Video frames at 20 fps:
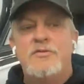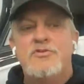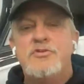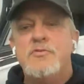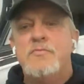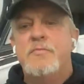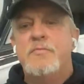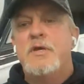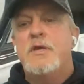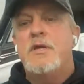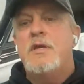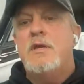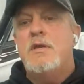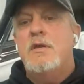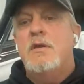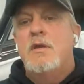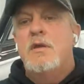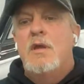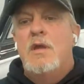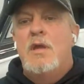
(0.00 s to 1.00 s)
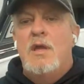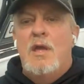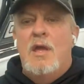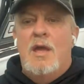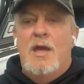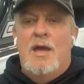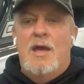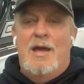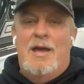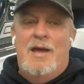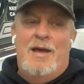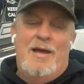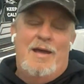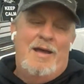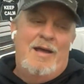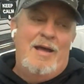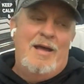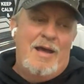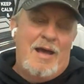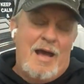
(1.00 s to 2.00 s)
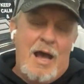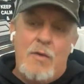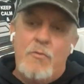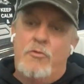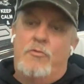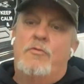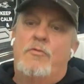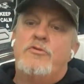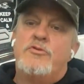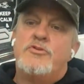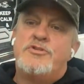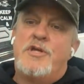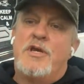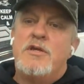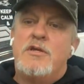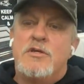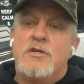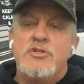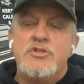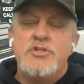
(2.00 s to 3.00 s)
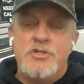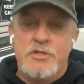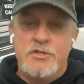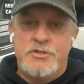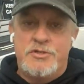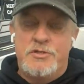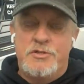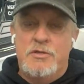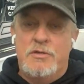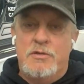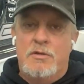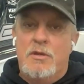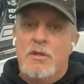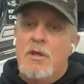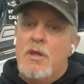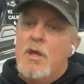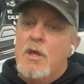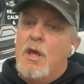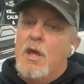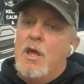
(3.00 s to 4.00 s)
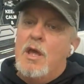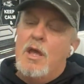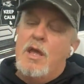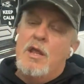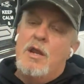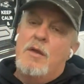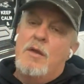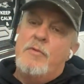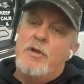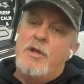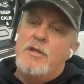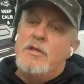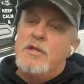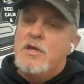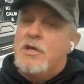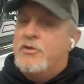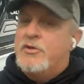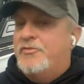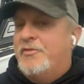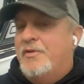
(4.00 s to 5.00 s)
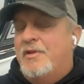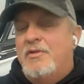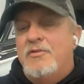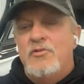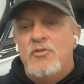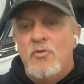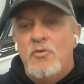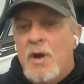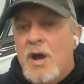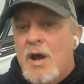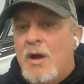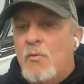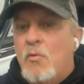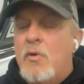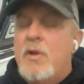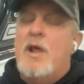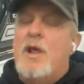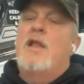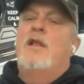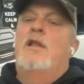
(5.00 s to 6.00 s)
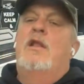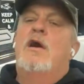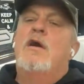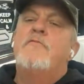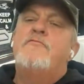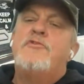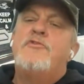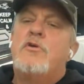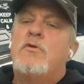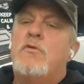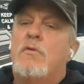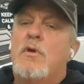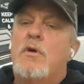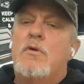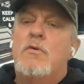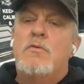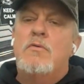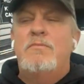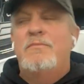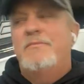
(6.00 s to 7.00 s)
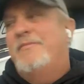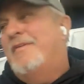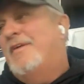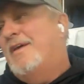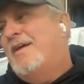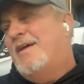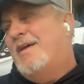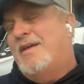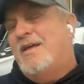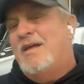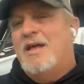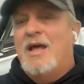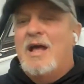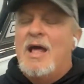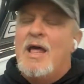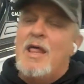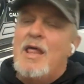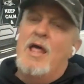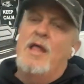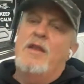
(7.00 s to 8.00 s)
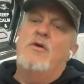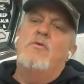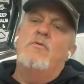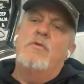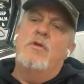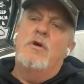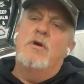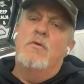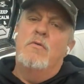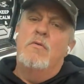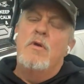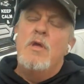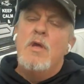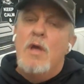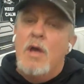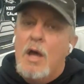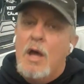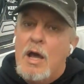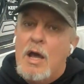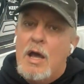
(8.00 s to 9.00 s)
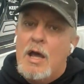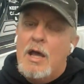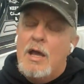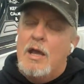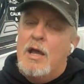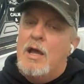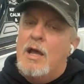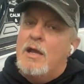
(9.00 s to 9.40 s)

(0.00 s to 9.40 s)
to me, I would rather stay consistent. And I mean, yes, would I love to grow? I don't know. I